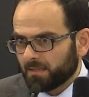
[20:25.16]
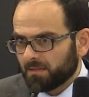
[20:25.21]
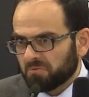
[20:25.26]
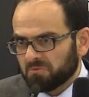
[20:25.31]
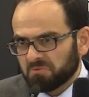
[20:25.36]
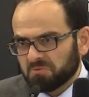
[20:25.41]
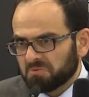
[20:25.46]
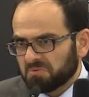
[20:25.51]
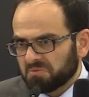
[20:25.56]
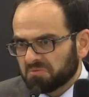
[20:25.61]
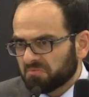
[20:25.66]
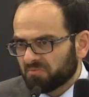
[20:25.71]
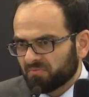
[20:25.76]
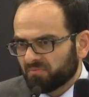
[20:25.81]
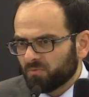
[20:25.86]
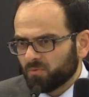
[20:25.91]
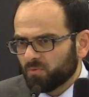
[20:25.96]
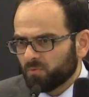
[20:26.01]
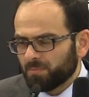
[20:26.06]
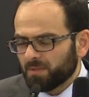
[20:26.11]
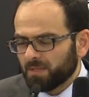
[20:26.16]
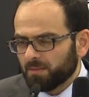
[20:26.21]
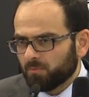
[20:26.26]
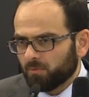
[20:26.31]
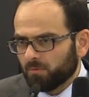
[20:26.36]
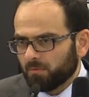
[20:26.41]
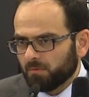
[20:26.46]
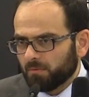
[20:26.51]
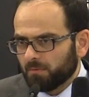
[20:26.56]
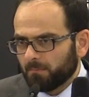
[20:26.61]
or few
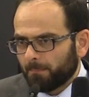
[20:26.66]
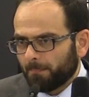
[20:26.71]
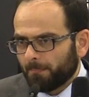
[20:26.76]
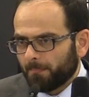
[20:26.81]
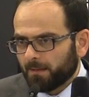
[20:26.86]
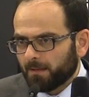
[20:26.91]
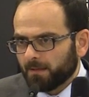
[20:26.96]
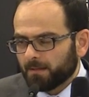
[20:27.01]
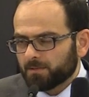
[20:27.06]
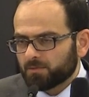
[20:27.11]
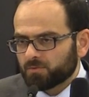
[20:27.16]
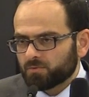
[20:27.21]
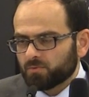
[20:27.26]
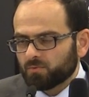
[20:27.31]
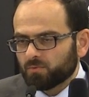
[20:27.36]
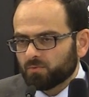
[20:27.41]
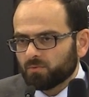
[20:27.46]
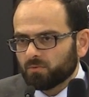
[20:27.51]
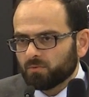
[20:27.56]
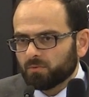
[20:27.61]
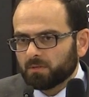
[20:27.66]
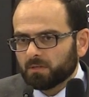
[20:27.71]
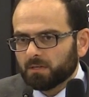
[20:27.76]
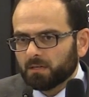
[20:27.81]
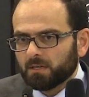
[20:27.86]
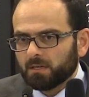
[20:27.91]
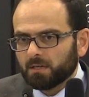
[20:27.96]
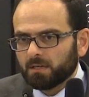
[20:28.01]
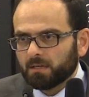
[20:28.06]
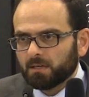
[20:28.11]
people. So
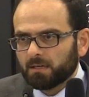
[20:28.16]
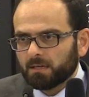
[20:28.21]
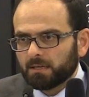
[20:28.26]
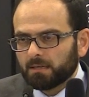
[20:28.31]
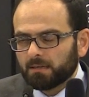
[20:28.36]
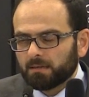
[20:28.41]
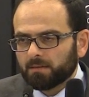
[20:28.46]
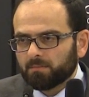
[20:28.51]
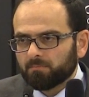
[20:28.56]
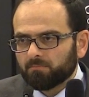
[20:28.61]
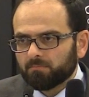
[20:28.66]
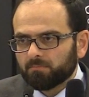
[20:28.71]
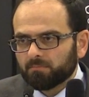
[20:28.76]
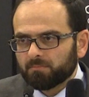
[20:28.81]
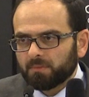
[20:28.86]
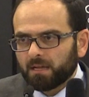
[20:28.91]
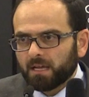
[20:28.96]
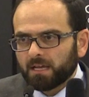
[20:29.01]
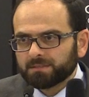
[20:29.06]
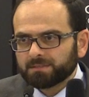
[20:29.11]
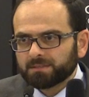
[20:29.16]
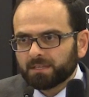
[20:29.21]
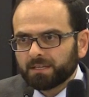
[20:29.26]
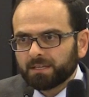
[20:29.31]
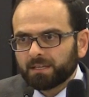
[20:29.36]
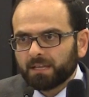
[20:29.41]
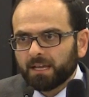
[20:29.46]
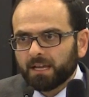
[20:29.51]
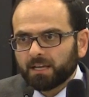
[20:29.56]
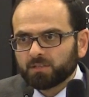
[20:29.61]
uh, as a
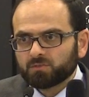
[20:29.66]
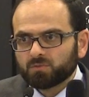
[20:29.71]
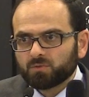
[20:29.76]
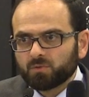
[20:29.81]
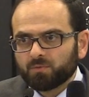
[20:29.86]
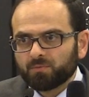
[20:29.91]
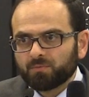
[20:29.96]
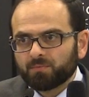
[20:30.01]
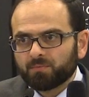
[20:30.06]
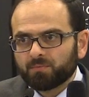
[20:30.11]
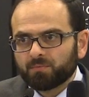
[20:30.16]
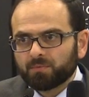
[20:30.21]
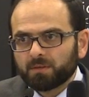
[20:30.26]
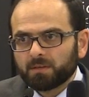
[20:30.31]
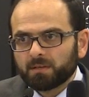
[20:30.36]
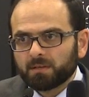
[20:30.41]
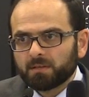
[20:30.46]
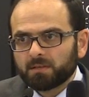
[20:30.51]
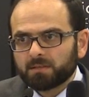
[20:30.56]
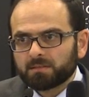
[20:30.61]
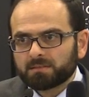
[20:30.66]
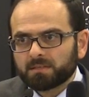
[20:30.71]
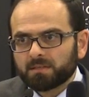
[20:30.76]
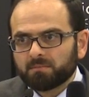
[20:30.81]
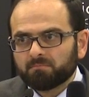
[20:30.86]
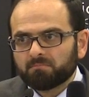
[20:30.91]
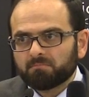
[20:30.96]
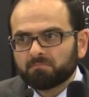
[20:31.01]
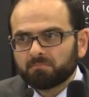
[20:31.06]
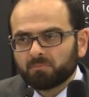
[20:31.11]
reaction of uh,
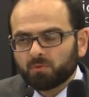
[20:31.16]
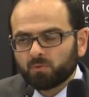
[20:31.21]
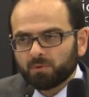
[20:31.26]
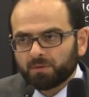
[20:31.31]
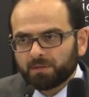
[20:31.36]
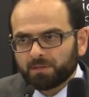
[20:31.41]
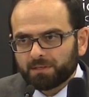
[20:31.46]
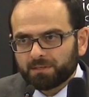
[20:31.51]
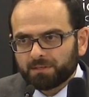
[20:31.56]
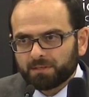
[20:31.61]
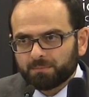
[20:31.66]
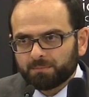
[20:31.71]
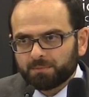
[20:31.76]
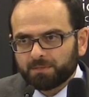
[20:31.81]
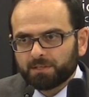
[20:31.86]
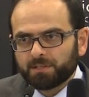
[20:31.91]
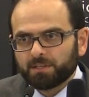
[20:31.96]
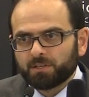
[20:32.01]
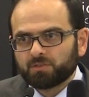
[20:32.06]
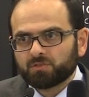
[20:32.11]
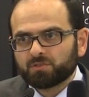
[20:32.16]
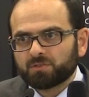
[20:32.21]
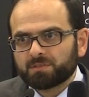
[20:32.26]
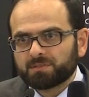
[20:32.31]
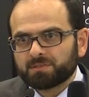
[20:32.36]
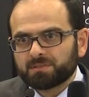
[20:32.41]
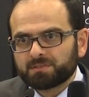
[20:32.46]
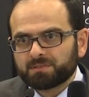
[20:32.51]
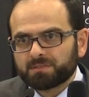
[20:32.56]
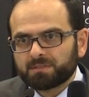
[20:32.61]
some wrong
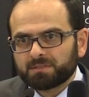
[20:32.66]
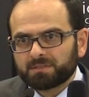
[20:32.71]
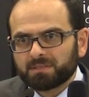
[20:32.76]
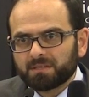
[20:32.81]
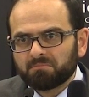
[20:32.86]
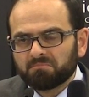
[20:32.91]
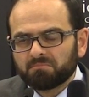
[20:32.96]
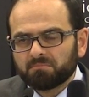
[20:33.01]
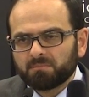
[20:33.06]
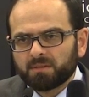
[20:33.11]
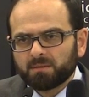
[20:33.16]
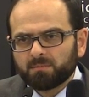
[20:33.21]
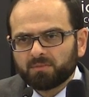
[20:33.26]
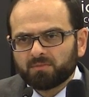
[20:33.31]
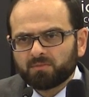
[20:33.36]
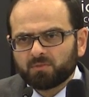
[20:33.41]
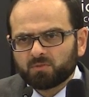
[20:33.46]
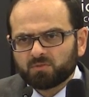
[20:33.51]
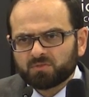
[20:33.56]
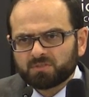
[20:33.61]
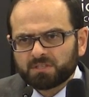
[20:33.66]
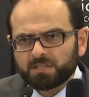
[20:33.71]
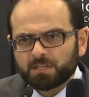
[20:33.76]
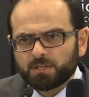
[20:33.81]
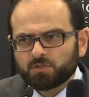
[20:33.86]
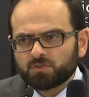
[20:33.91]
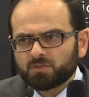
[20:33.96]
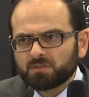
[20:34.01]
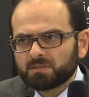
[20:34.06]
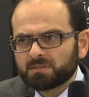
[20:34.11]
interpretations, some maybe
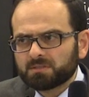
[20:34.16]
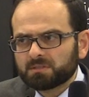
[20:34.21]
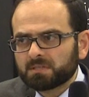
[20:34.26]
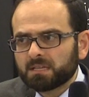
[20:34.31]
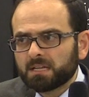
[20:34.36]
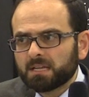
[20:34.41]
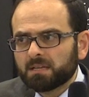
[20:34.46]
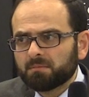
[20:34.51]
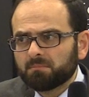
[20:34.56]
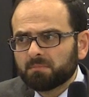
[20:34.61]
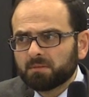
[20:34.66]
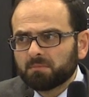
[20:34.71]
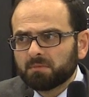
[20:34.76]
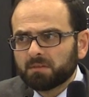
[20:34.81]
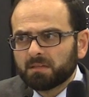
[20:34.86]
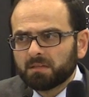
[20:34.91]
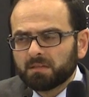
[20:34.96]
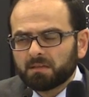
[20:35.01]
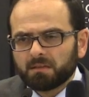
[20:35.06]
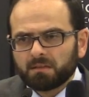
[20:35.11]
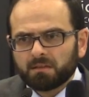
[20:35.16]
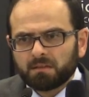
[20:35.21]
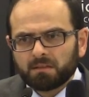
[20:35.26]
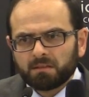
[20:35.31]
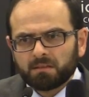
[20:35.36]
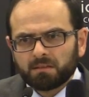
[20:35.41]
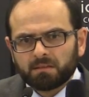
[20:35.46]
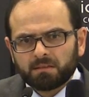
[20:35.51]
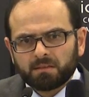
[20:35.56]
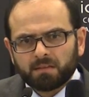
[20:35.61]
frustrations, maybe uh,
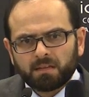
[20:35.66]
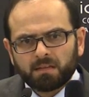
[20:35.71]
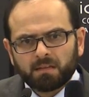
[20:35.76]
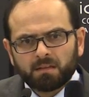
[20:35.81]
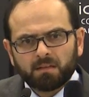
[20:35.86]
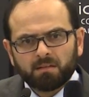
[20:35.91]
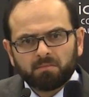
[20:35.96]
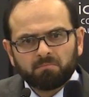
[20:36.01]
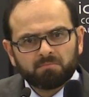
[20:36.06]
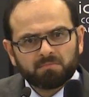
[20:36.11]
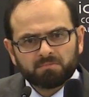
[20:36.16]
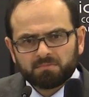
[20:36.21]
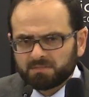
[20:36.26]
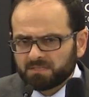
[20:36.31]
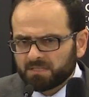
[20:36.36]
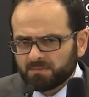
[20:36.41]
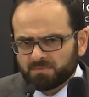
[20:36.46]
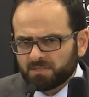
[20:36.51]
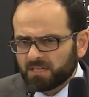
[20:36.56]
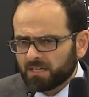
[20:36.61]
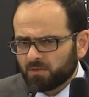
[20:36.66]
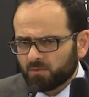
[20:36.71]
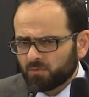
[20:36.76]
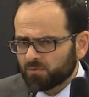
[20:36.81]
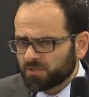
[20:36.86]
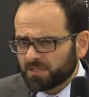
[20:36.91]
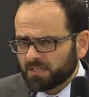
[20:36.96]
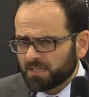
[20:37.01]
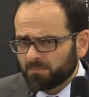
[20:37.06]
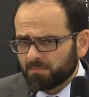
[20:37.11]
the, um, some
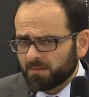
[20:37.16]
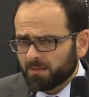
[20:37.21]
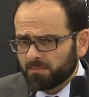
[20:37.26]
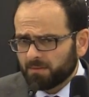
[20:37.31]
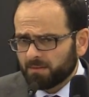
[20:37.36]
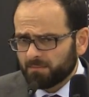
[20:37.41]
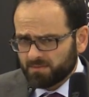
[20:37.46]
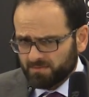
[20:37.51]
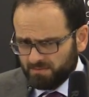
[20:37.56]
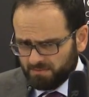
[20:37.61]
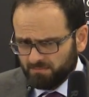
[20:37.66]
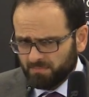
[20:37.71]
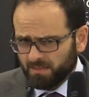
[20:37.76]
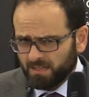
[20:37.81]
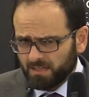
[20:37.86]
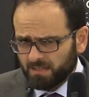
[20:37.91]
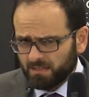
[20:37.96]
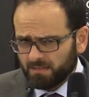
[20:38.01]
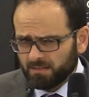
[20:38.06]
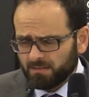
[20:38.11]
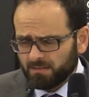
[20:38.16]
psychological problems. In my